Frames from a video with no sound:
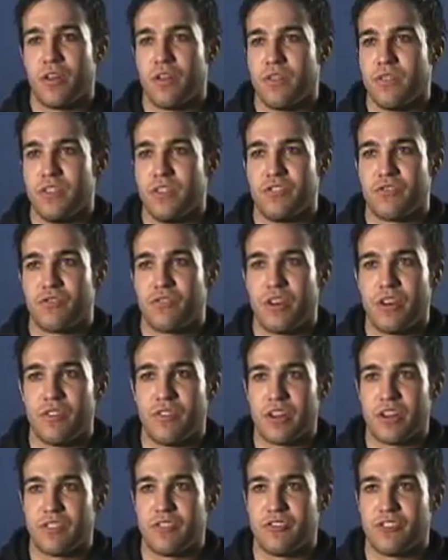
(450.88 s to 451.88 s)
under these train
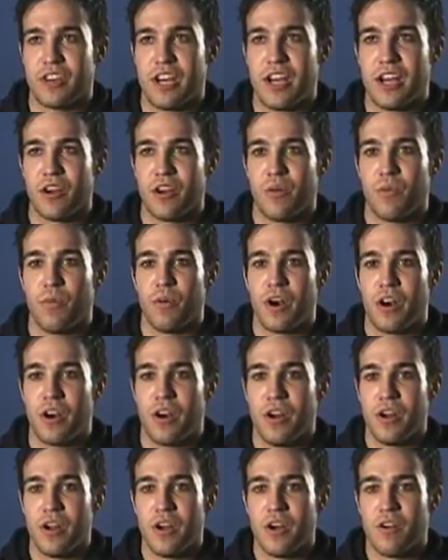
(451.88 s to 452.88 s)
tracks in Chicago
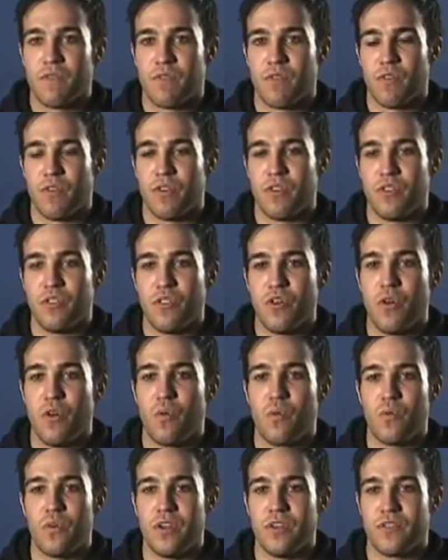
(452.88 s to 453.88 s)
where for
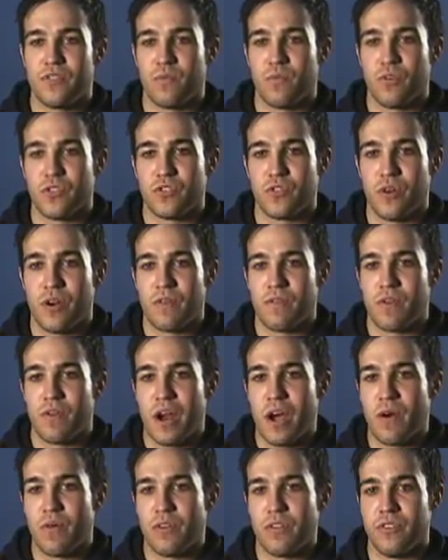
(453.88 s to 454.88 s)
no reason whatsoever
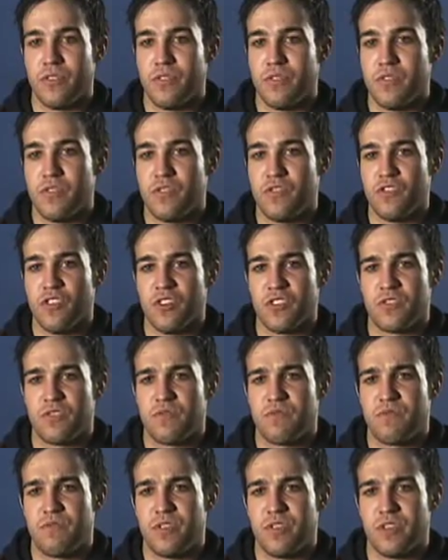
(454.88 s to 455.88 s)
I would just
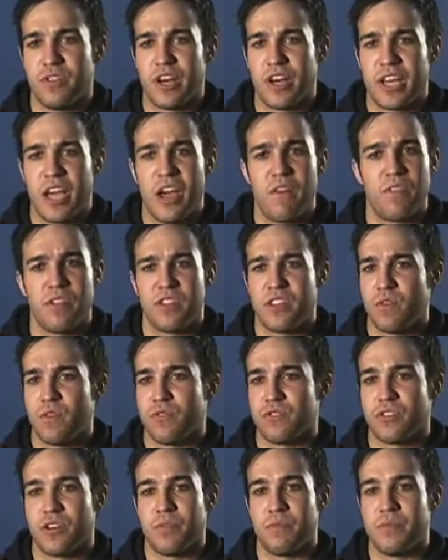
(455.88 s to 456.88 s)
feel like everything
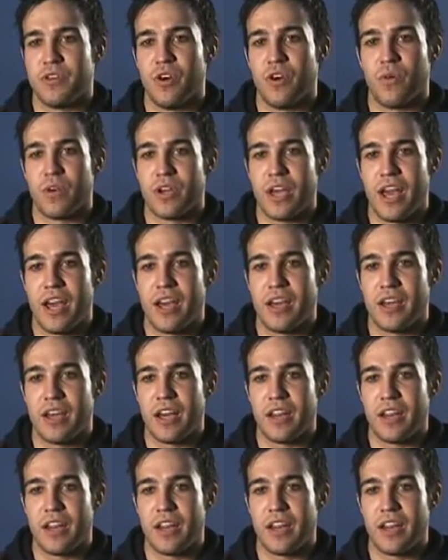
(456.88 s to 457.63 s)
was going to be okay,